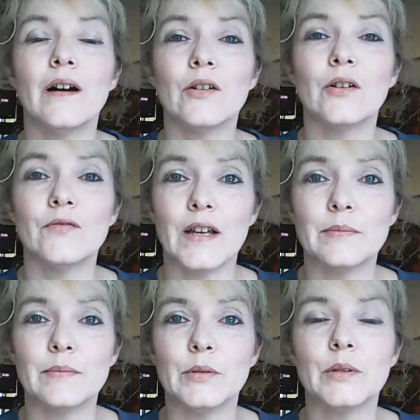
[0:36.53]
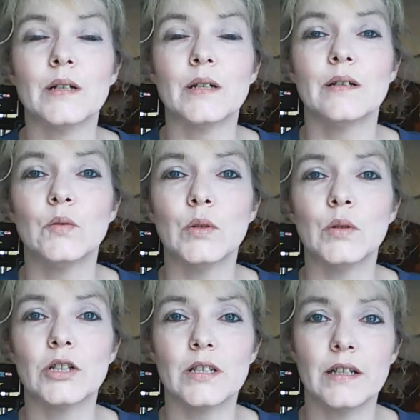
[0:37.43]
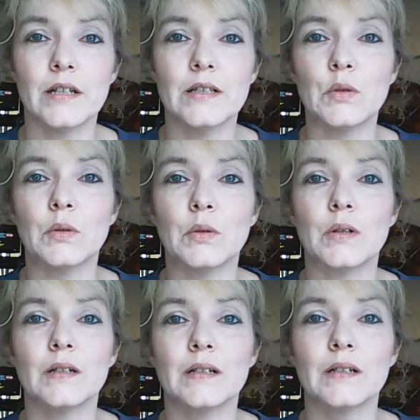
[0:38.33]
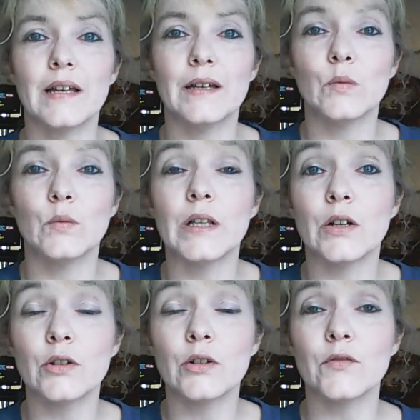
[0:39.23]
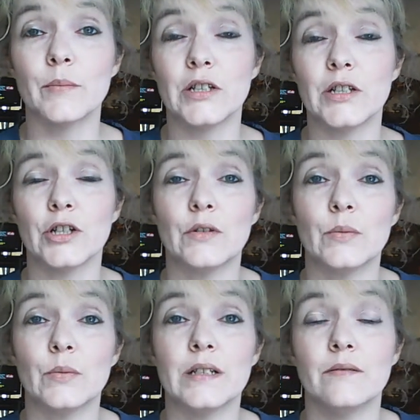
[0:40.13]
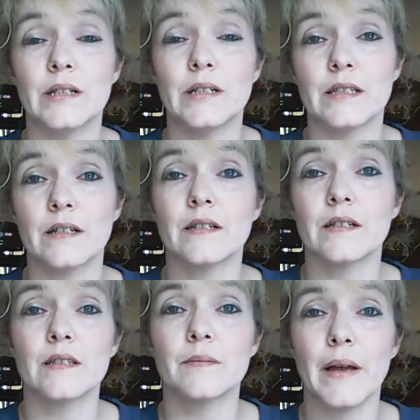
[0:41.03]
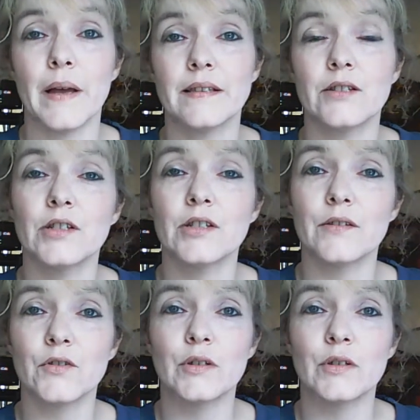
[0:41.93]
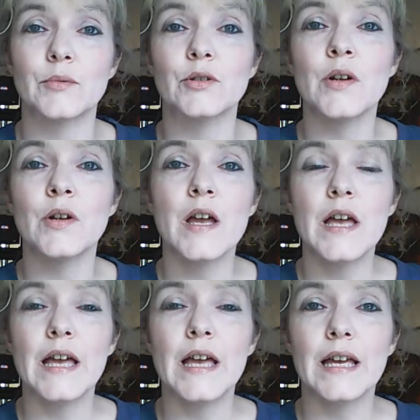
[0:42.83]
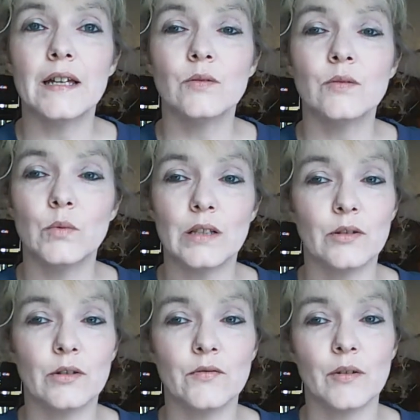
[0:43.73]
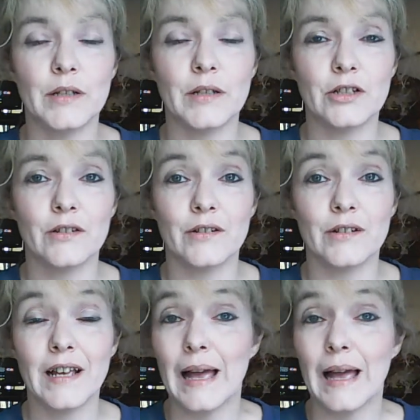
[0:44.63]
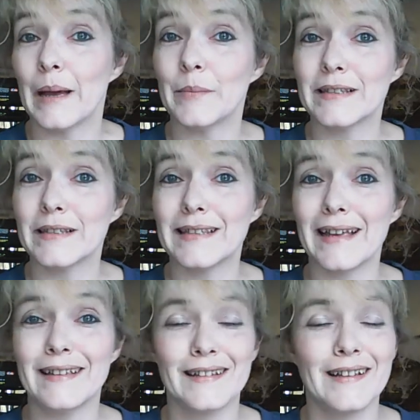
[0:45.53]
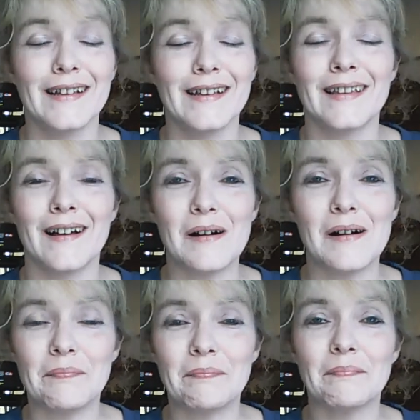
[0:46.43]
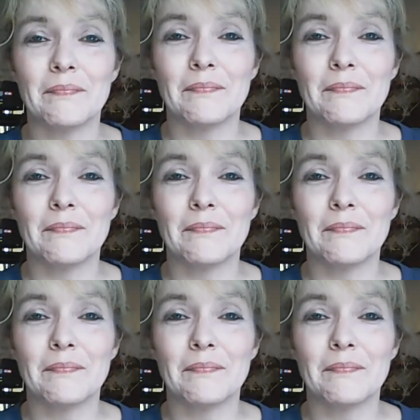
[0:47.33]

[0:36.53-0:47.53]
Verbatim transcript: on Facebook which studies Torah, and we learn from each other. We, we discuss the passages of Scripture, and we learn from each other. And I must say, um,